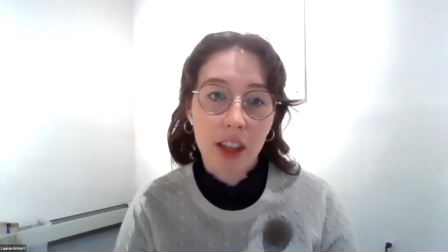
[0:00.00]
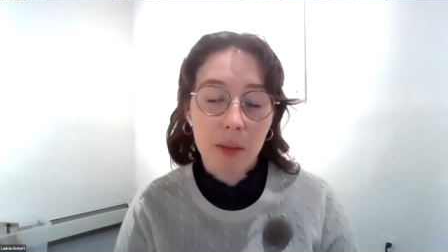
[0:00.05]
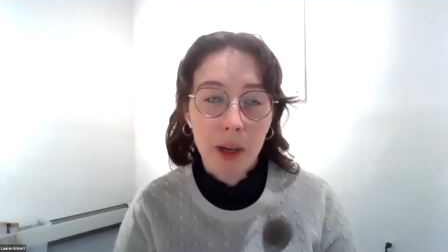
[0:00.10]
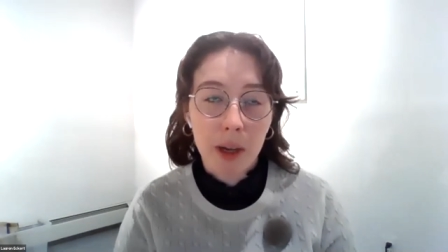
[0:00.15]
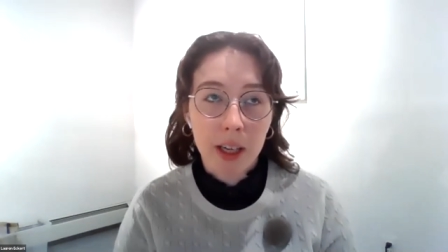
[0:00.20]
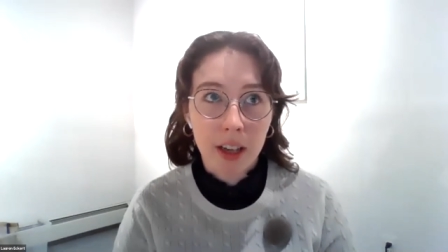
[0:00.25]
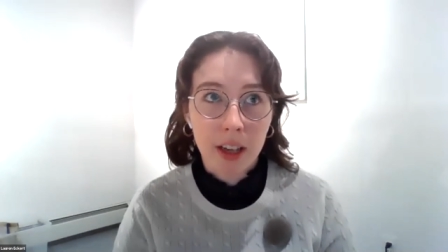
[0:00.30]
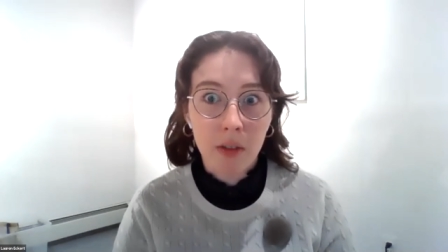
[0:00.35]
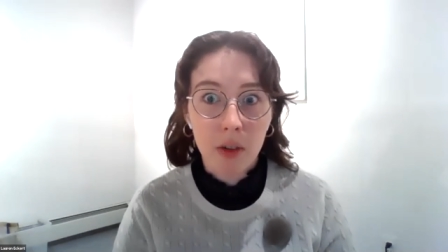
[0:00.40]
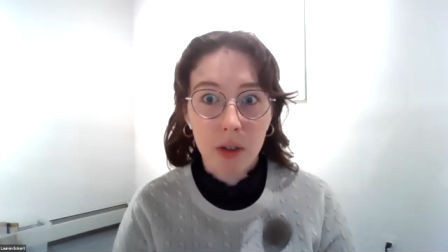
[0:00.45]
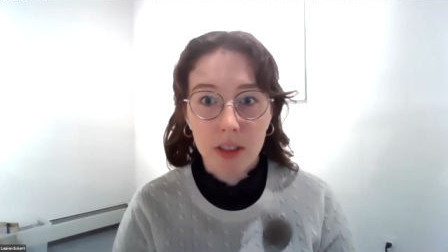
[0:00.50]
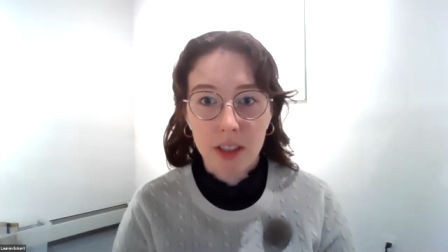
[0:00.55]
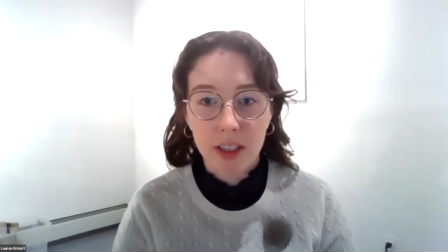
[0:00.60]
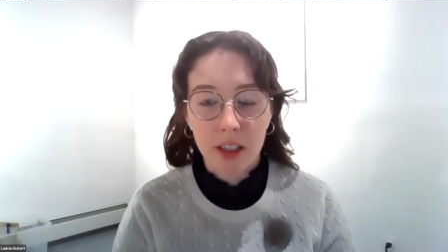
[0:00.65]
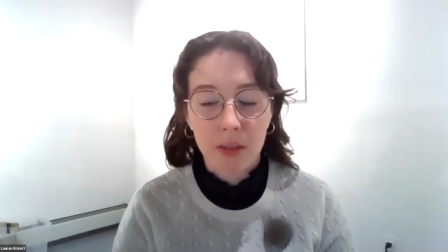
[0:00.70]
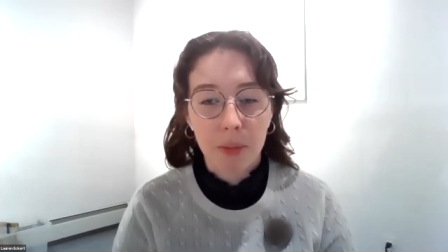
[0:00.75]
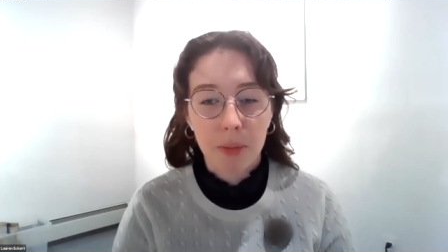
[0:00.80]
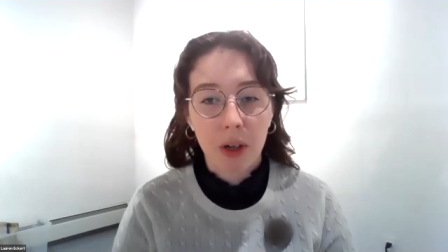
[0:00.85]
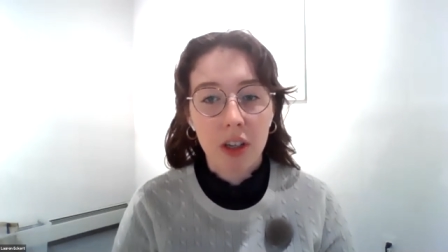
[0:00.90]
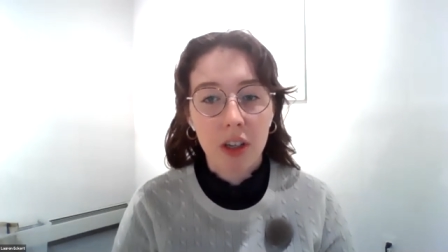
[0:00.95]
They might never see
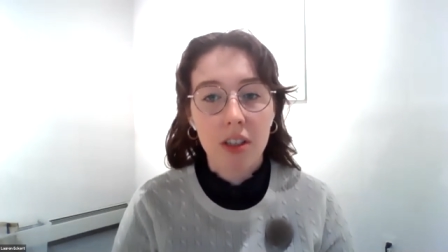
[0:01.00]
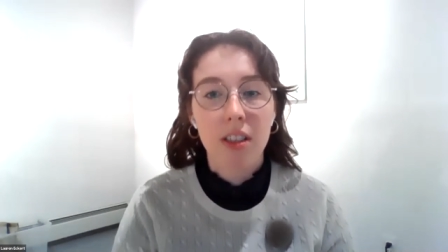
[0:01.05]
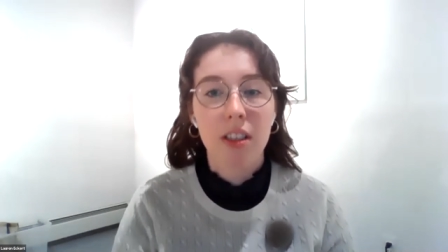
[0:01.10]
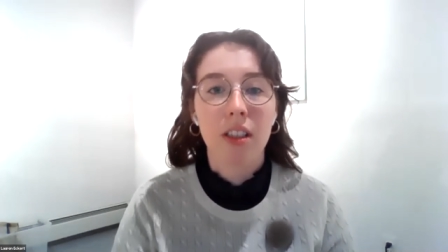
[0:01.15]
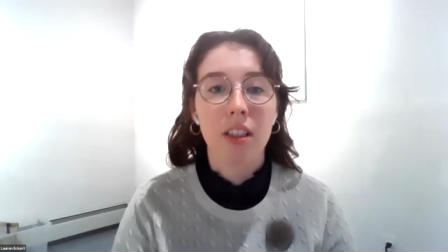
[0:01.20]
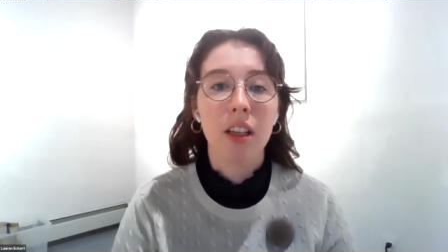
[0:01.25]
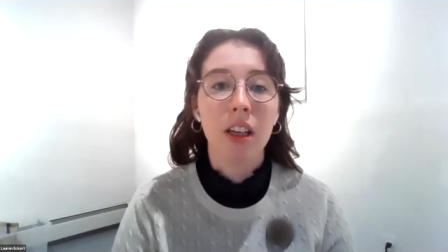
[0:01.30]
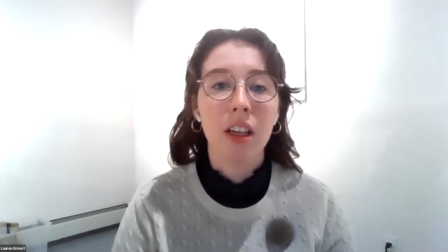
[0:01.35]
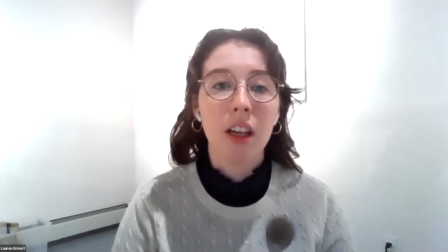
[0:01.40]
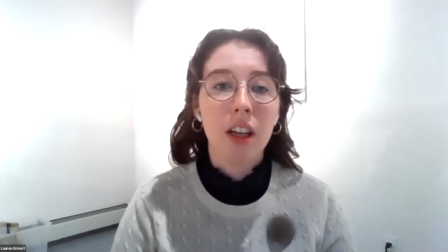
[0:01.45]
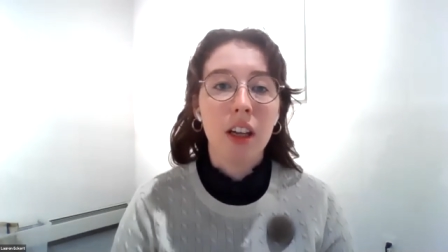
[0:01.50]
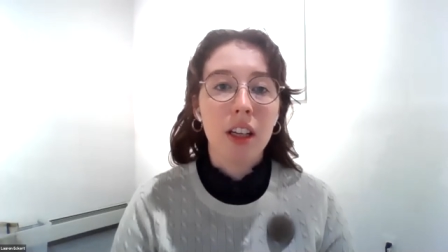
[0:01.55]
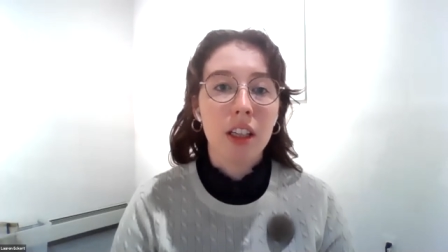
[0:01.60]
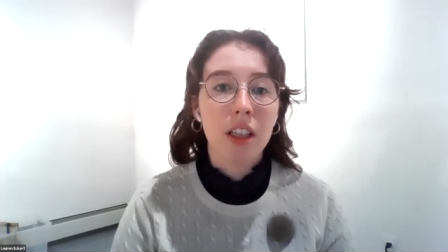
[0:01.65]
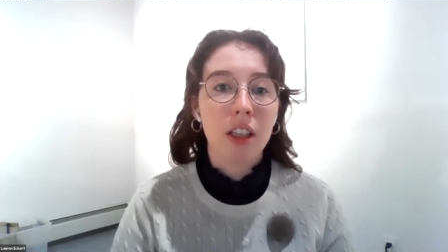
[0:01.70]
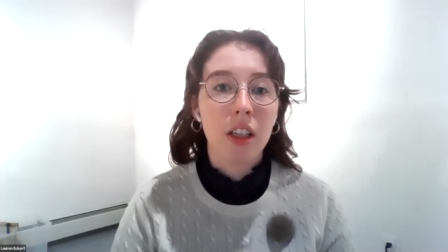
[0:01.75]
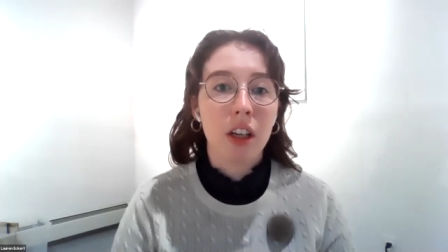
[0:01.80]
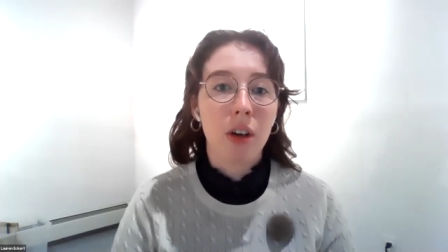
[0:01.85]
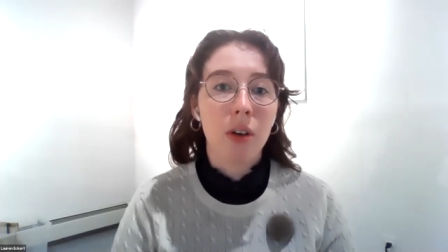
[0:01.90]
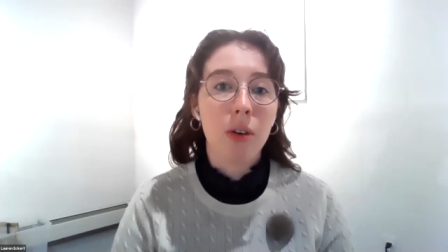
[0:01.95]
it in person,
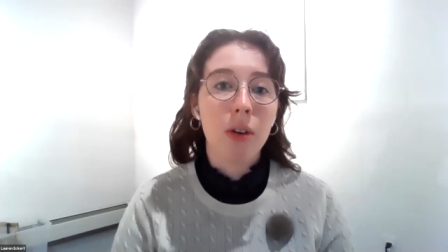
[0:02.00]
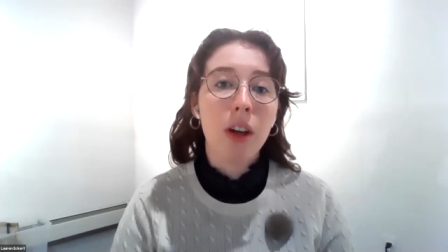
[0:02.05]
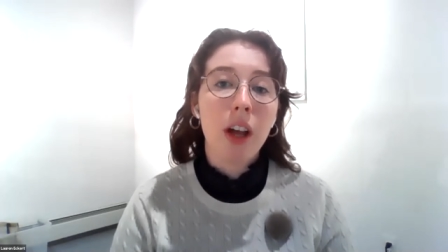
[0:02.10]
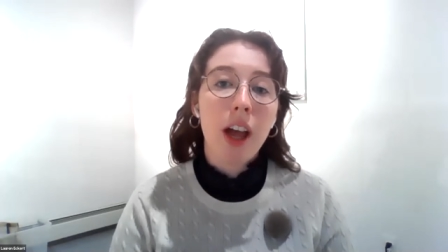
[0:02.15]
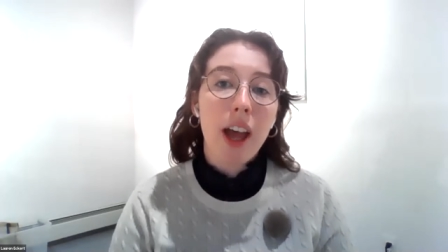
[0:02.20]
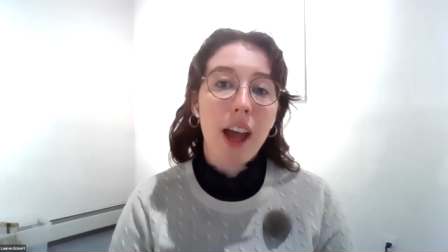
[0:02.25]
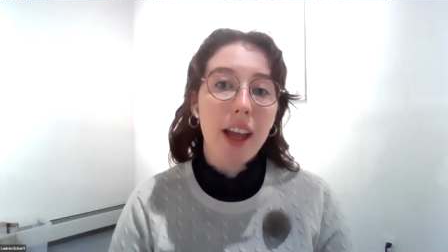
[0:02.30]
you know?